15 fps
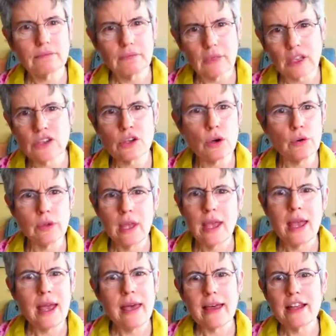So
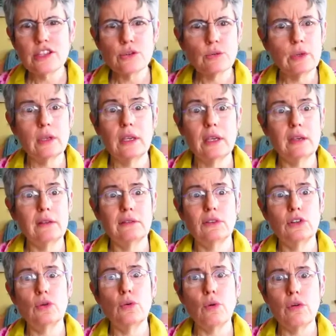that's a really
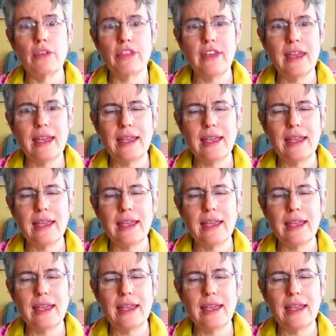cool thing.